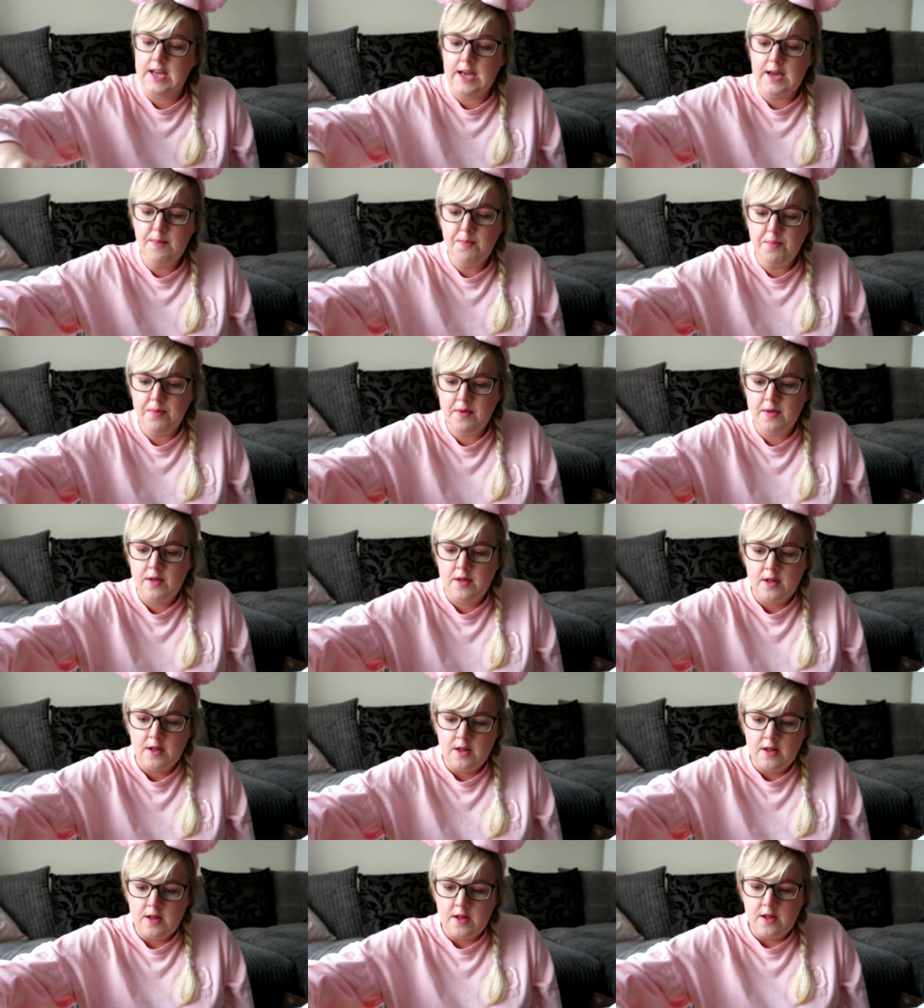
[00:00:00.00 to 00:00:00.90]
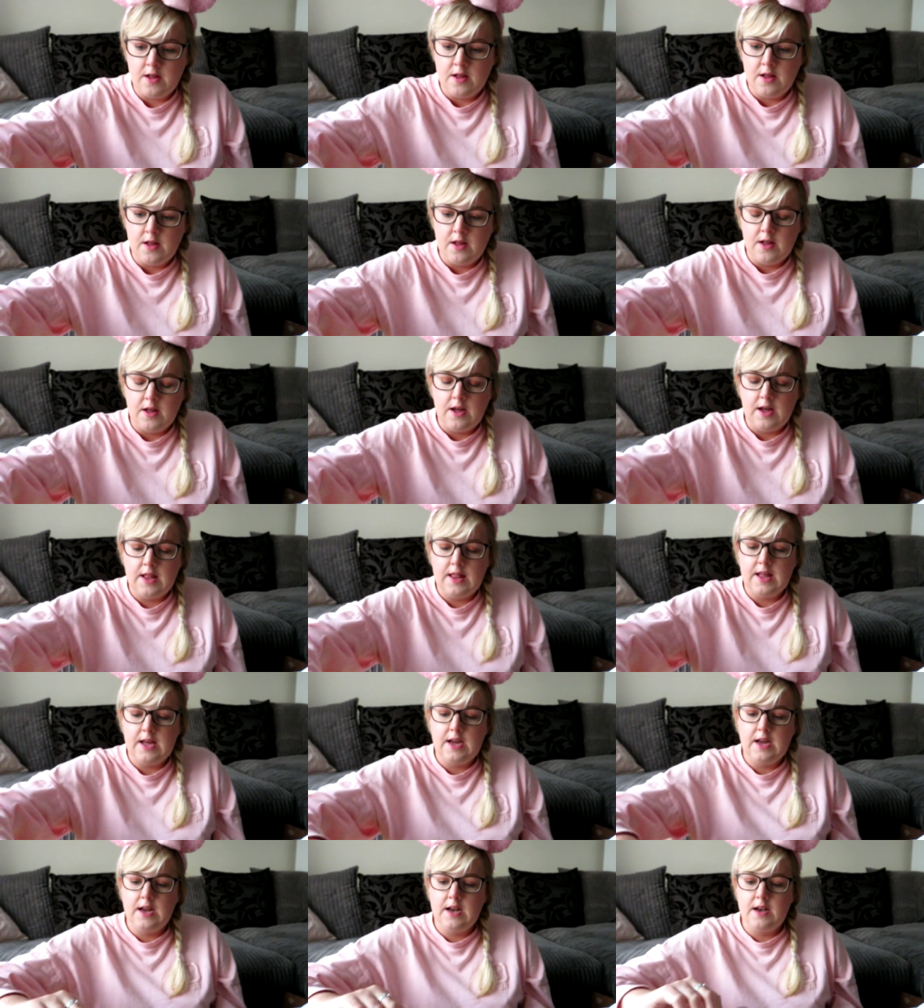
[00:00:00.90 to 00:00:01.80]
keep and
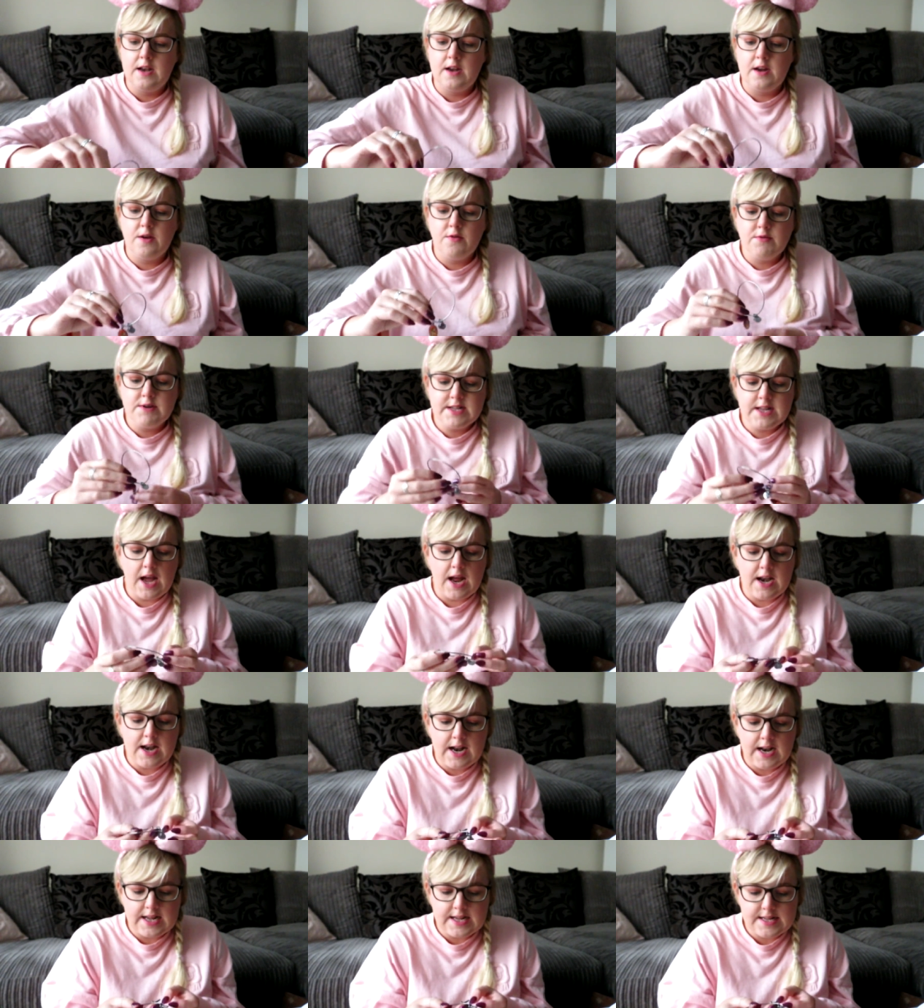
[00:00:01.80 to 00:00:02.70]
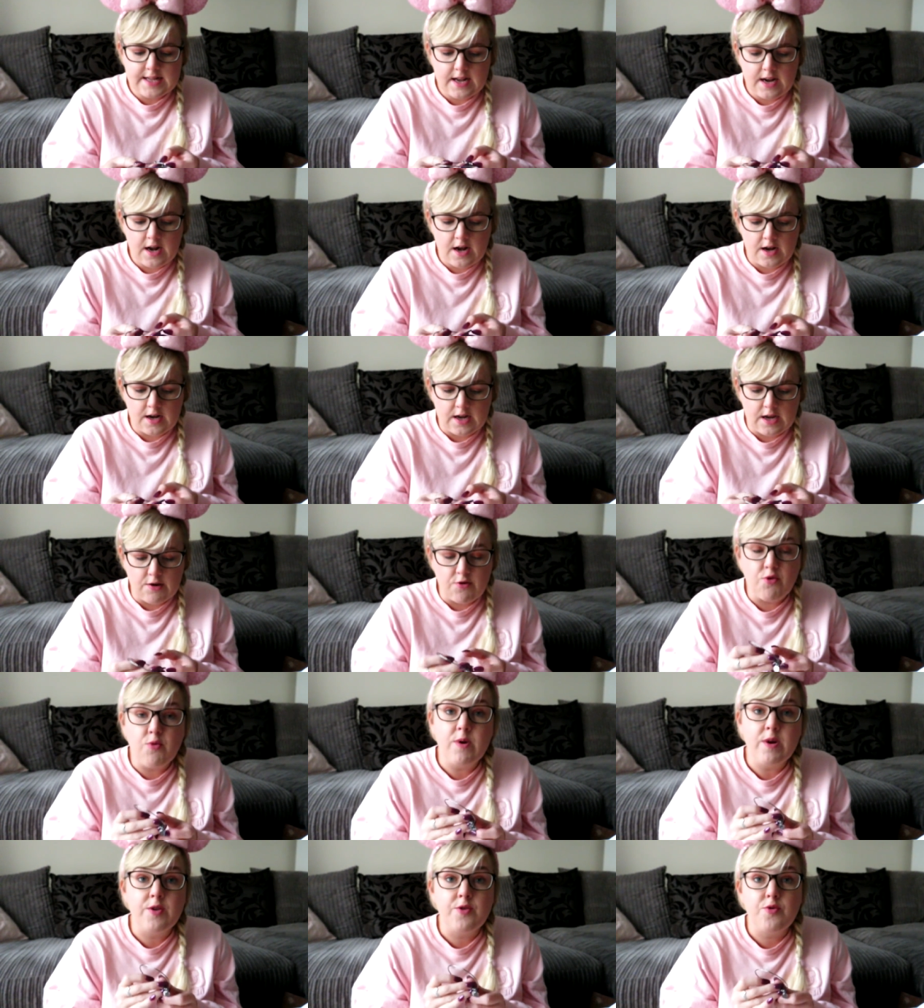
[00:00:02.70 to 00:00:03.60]
then I always get an Alex and Ani
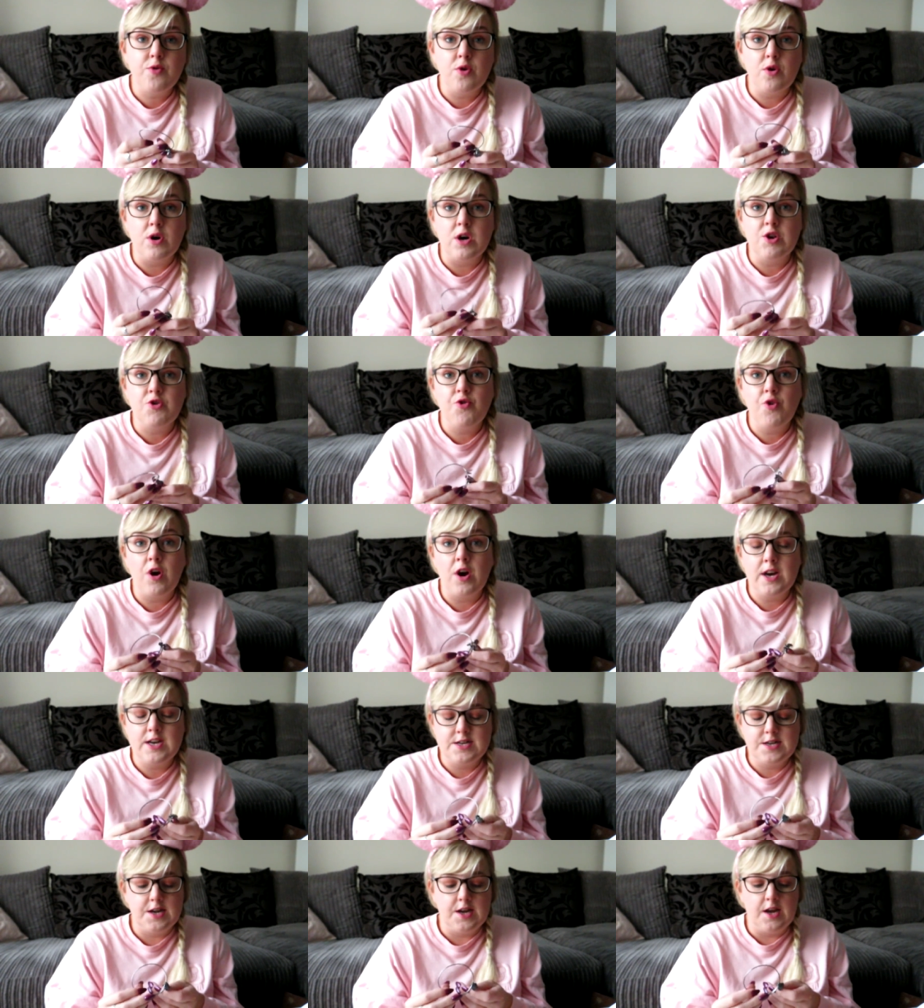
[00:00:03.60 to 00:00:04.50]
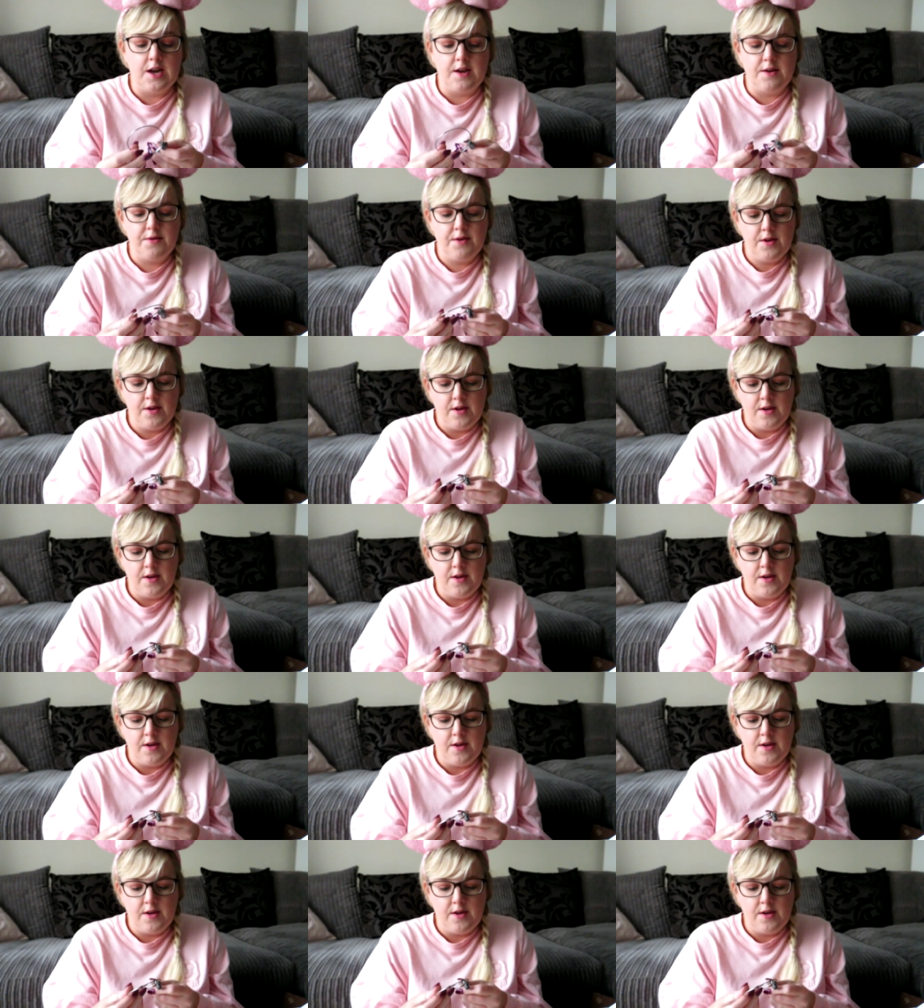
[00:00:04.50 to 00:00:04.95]
or, we, or I try to